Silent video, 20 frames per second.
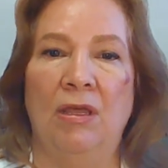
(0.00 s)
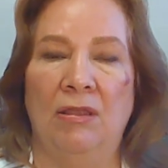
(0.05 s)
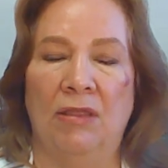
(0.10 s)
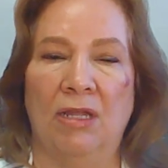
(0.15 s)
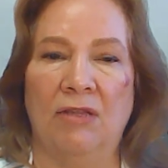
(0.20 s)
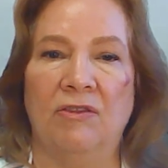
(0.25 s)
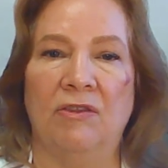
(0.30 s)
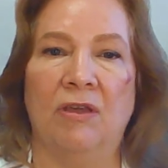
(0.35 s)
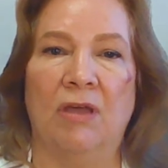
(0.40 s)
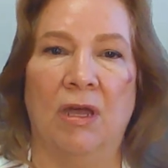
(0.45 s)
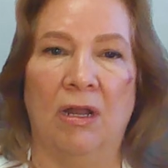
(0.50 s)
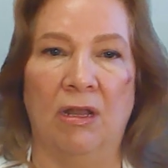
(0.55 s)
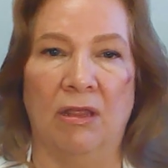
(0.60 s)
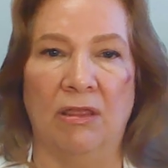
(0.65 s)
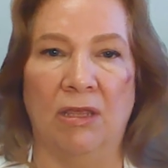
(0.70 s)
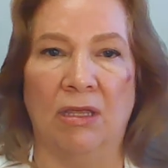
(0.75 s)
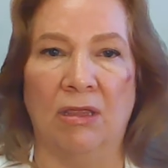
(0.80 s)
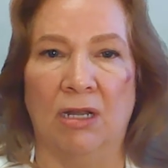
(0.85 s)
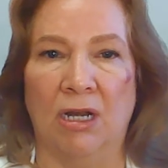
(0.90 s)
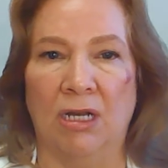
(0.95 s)
that's the kind
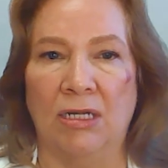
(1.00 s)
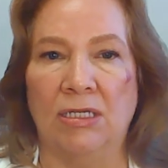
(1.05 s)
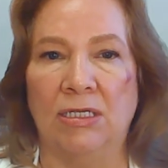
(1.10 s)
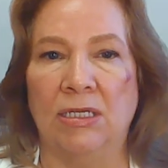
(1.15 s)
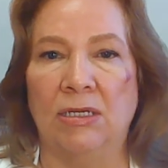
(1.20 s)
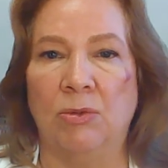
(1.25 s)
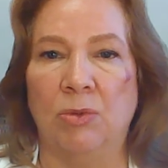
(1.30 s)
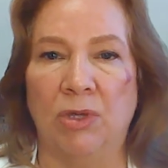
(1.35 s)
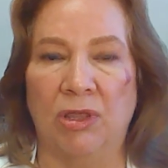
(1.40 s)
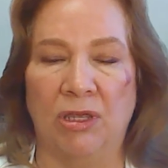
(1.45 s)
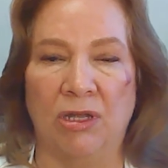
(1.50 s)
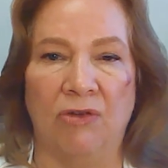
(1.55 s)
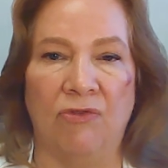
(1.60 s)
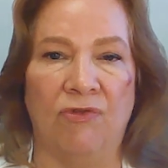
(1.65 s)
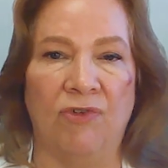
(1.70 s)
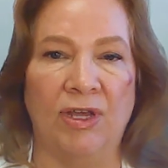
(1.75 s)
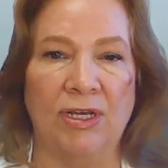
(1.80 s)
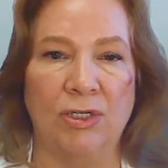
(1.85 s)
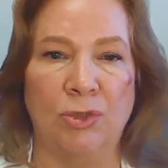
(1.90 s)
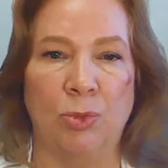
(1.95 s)
of thing that I see within
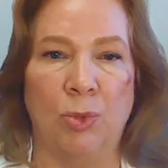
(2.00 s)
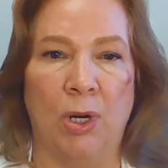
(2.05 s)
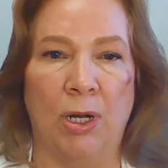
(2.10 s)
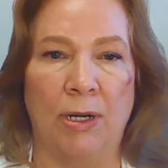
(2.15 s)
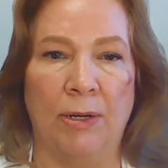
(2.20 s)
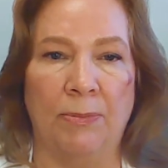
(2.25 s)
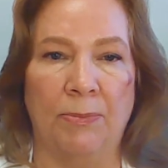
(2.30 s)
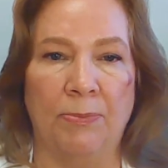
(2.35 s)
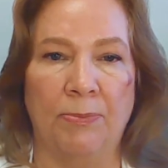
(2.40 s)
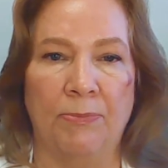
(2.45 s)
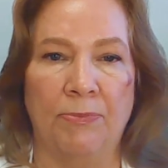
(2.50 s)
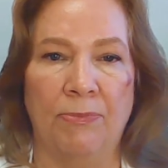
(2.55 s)
phase 1.